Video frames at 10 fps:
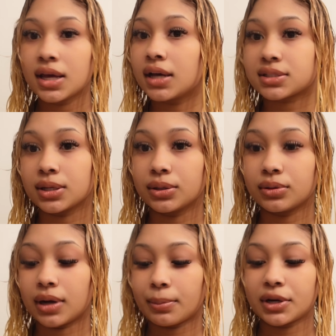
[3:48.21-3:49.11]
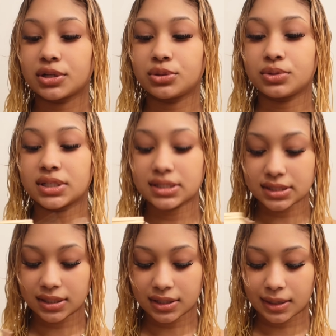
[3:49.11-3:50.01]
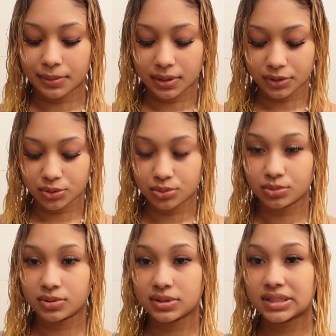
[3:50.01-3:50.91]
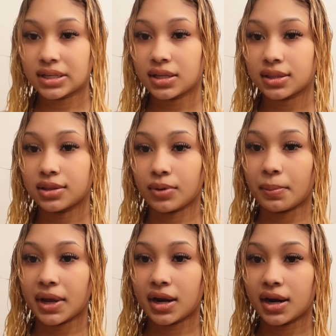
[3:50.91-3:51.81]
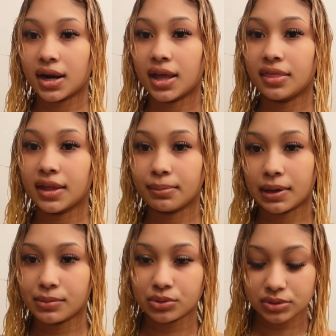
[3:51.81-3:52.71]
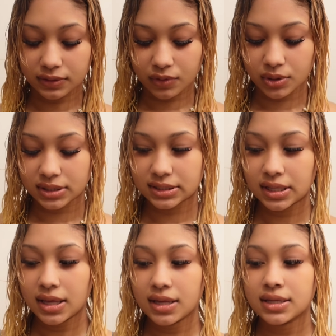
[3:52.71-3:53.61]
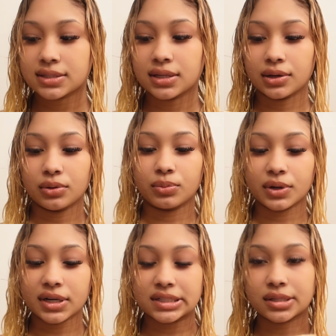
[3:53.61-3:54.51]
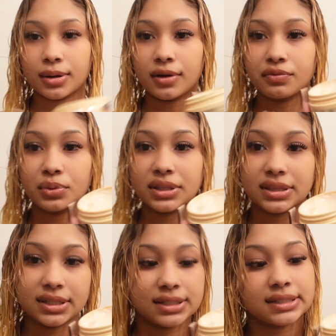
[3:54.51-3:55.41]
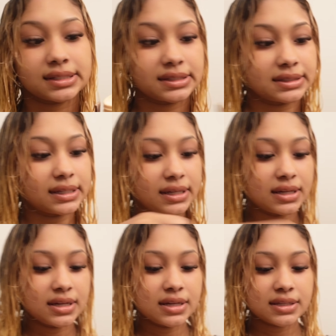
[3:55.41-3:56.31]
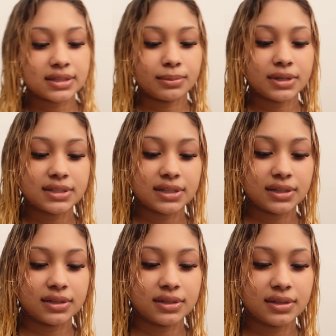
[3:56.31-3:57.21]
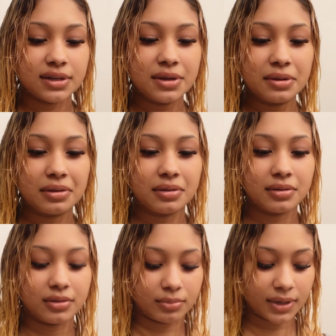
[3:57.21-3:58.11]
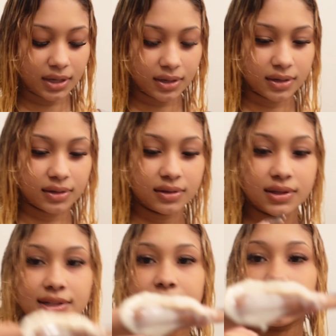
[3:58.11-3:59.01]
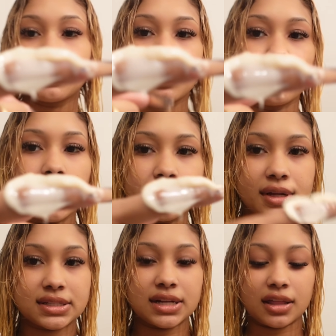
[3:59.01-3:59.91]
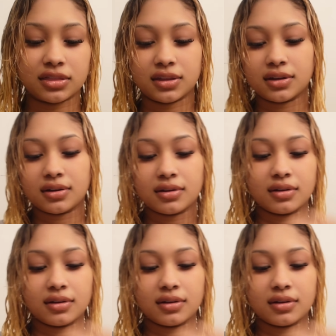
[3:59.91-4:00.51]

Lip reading: So I'm gonna do this, and then I'm gonna use the repair, and then my mousse, of course. So we're gonna start off with this. So I'm gonna take, oh my God, it's a little bit watery, it's not thick.